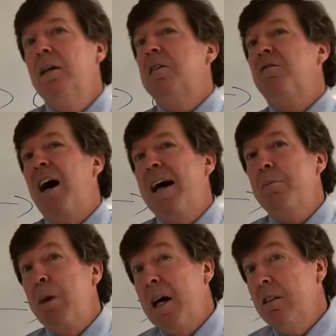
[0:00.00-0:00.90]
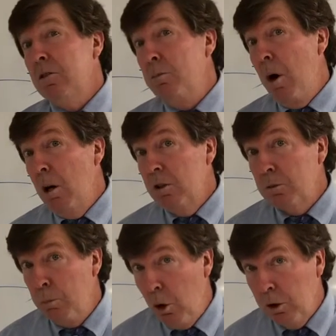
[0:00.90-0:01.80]
divide by the smallest
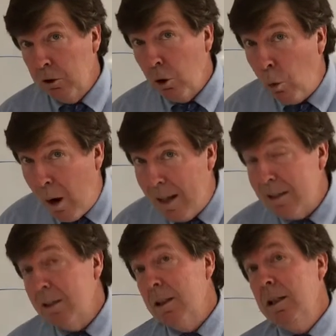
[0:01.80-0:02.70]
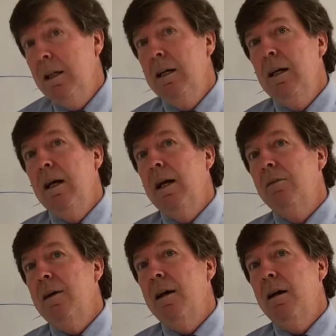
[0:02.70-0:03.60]
molar quantity, and
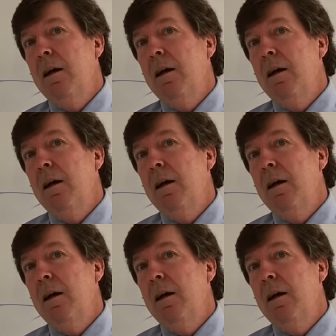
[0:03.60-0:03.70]
then